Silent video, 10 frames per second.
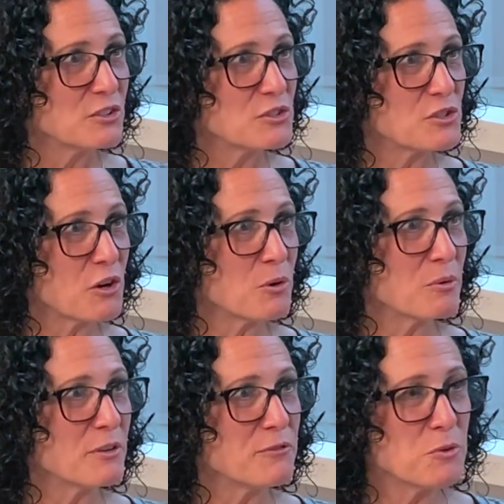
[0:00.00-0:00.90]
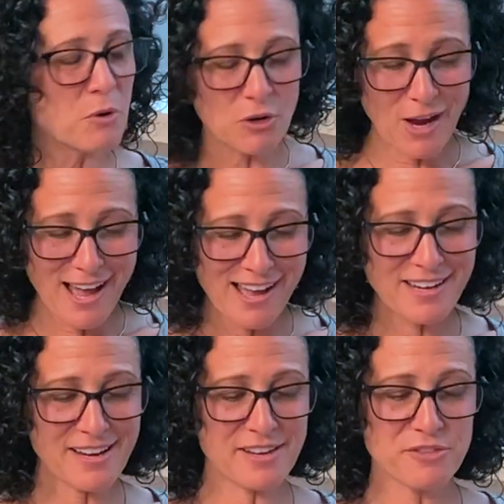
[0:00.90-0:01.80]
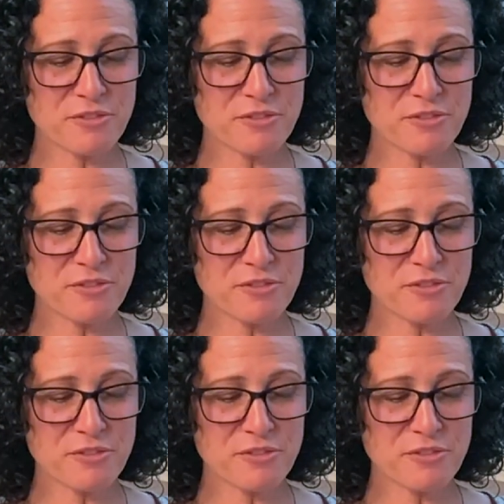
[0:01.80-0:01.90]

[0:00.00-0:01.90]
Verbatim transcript: So if you are hot and